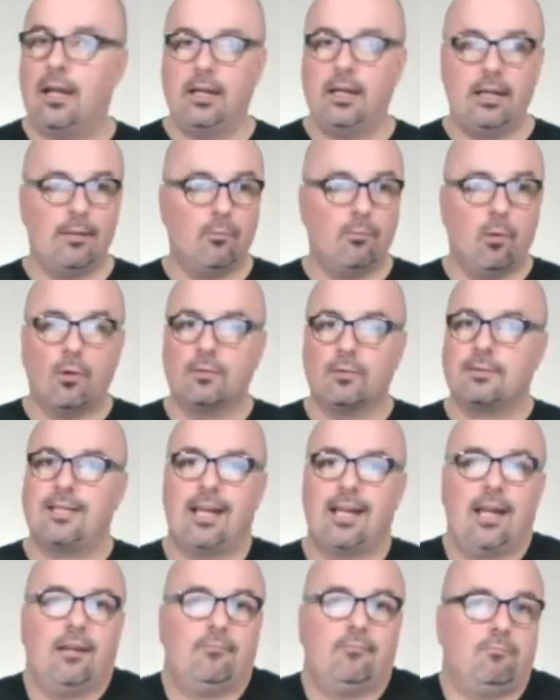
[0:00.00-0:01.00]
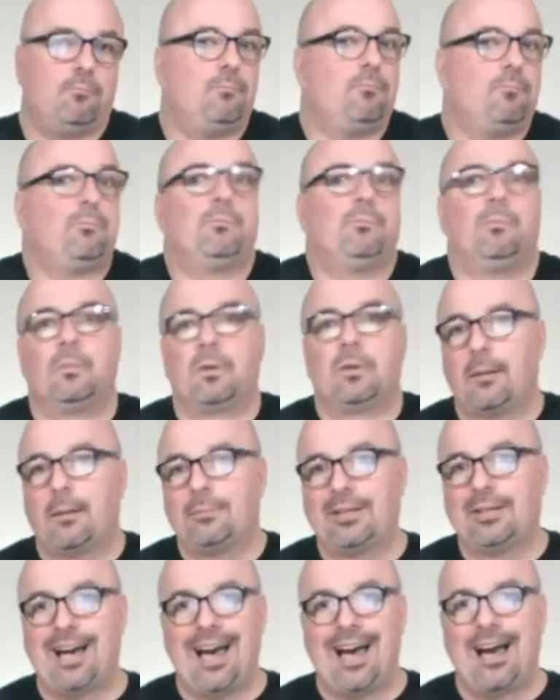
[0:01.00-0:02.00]
it won't take
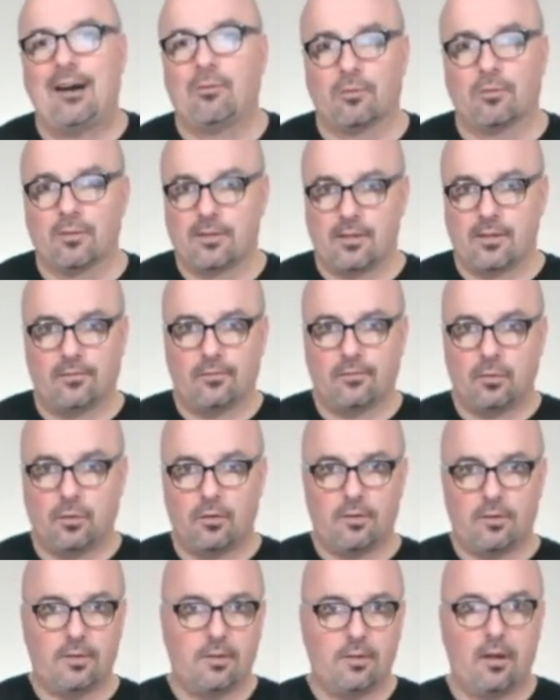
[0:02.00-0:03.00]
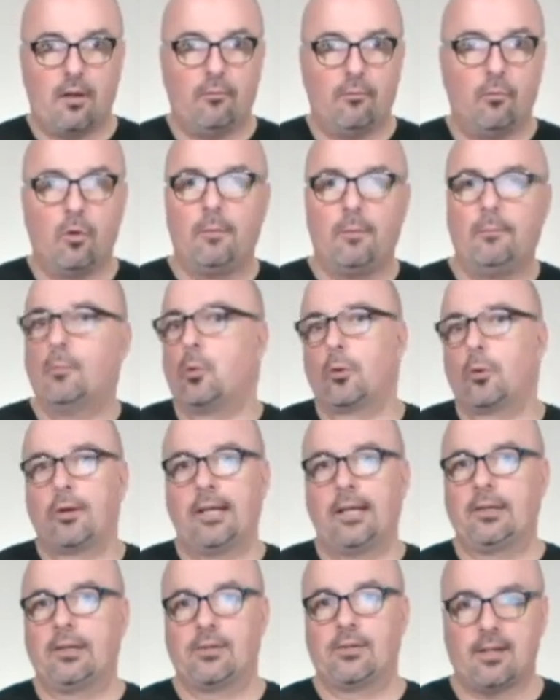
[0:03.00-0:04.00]
couple of hours as far as of one
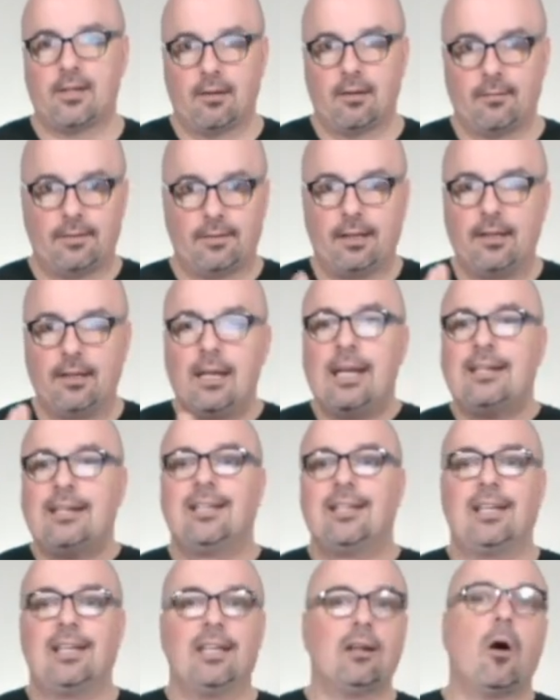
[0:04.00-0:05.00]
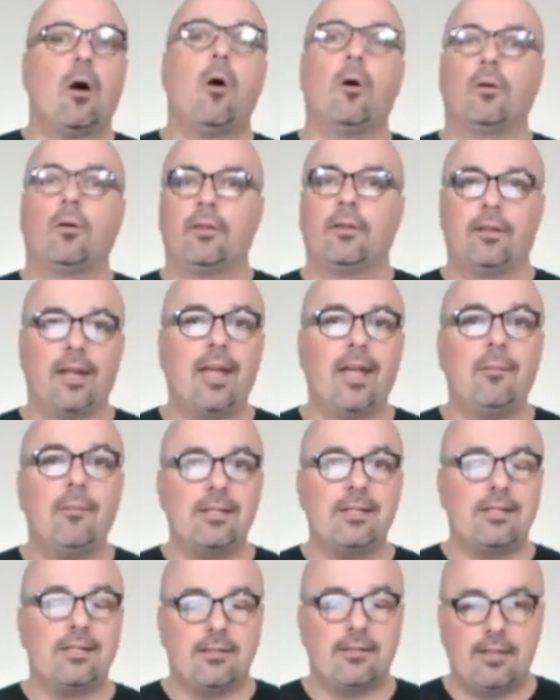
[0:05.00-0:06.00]
morning or something to get all the
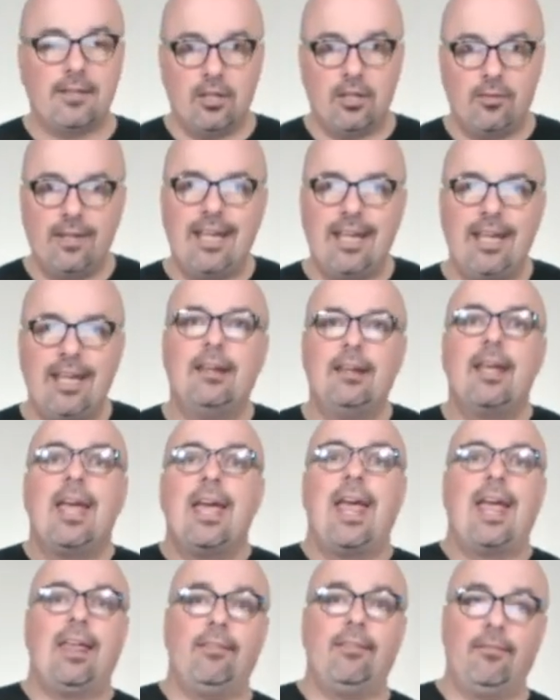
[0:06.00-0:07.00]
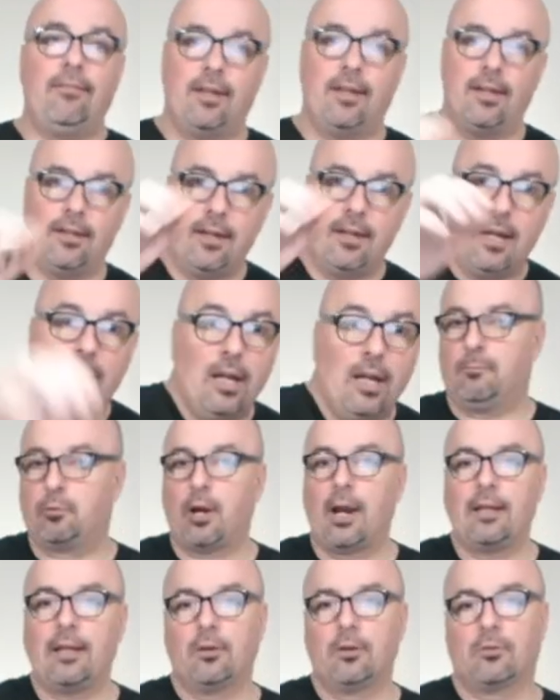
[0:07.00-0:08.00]
images that you need. And then
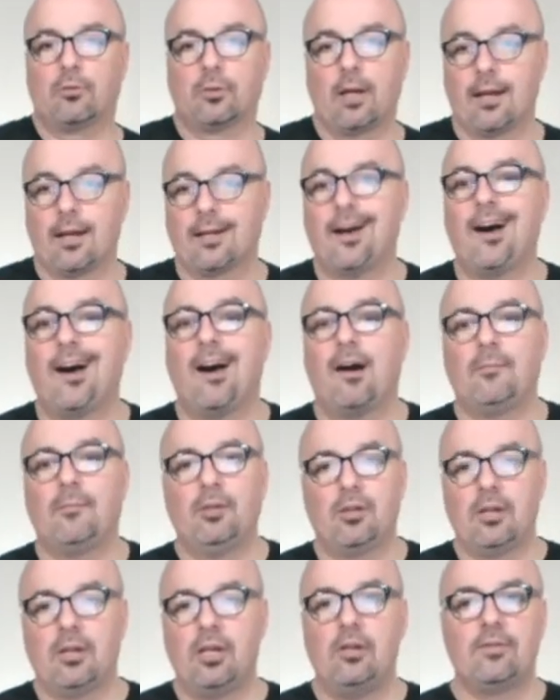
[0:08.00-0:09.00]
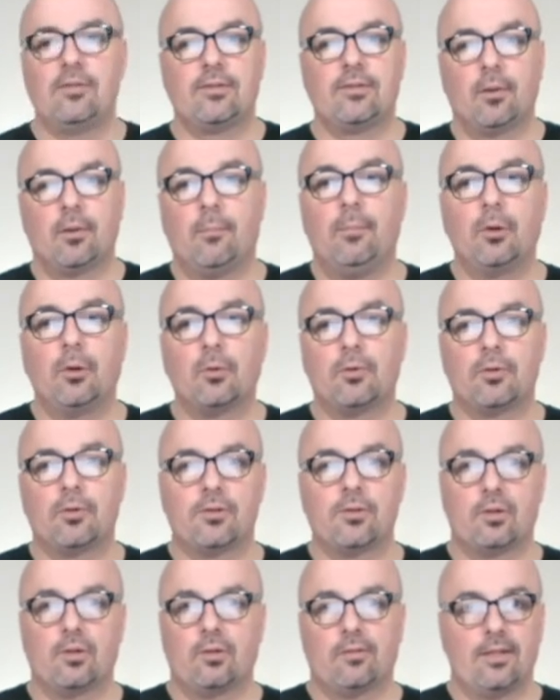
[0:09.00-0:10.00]
bright local dot com, you can use their builder
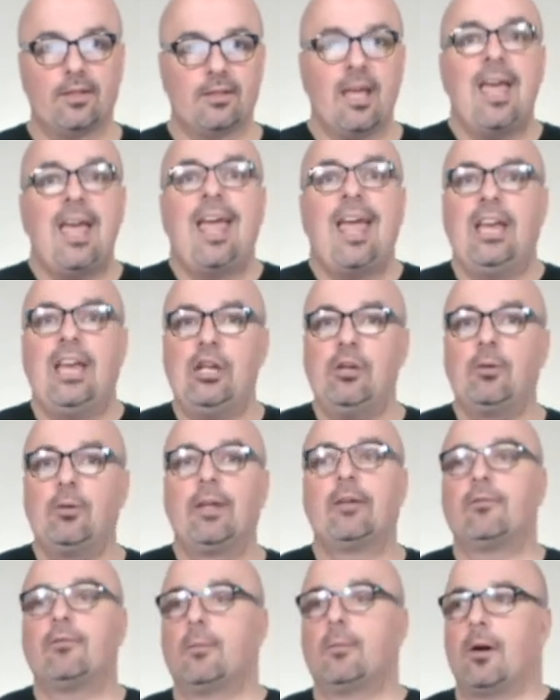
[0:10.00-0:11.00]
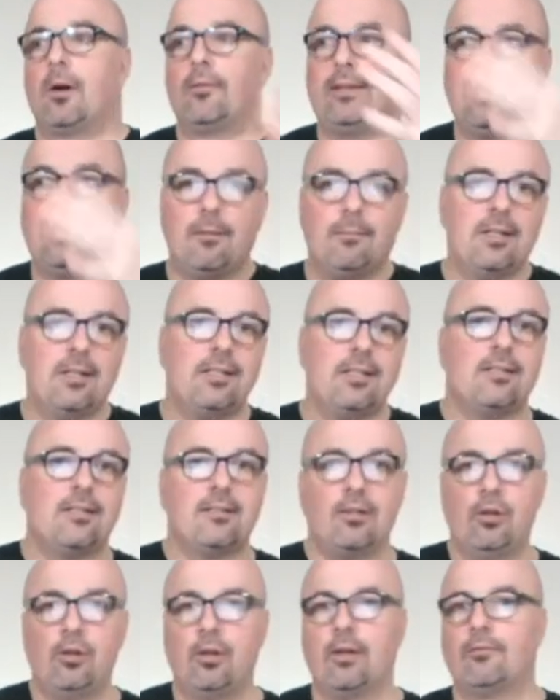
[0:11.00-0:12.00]
service and you give them all the images
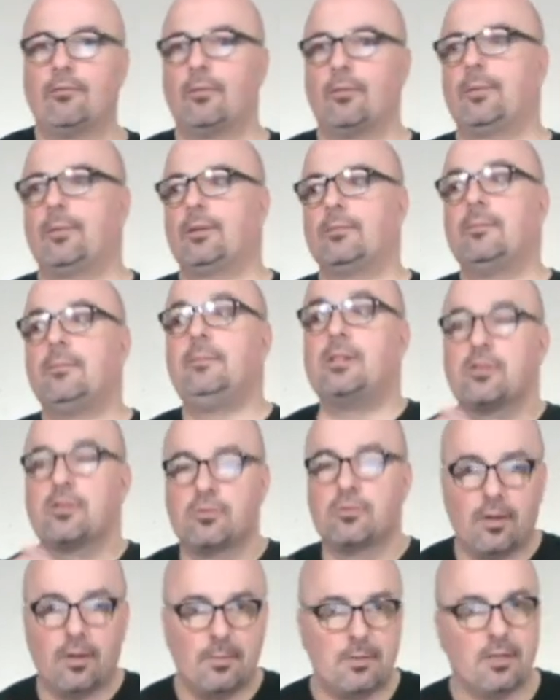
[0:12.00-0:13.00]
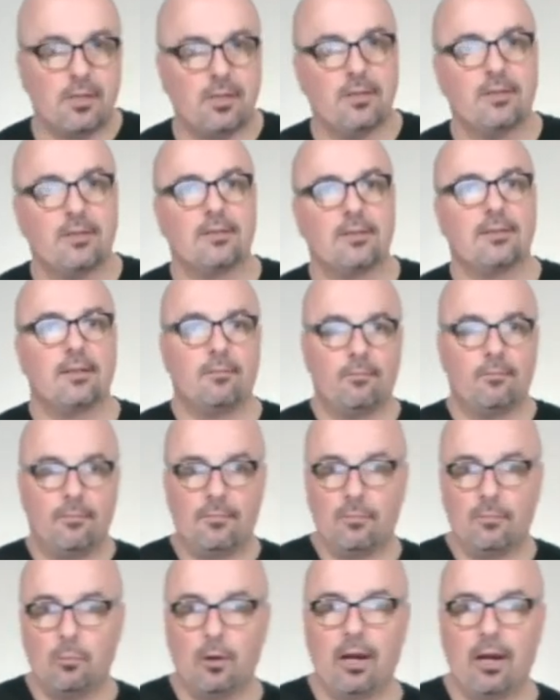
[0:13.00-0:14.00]
and you give them the descriptions and
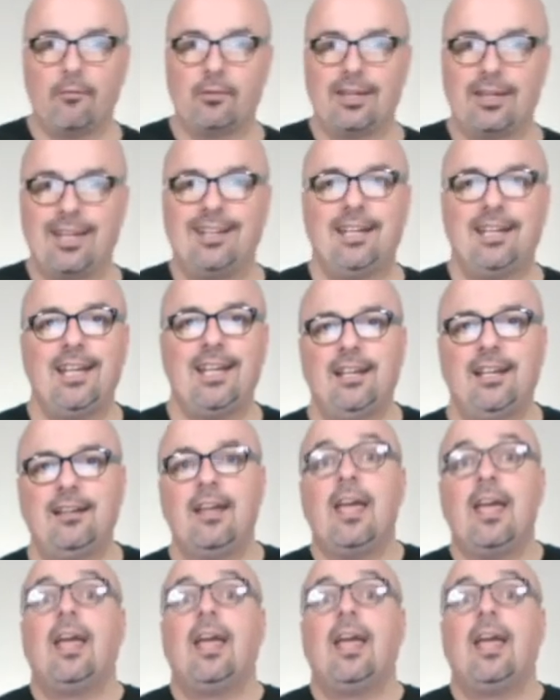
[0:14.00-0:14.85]
whatever they need.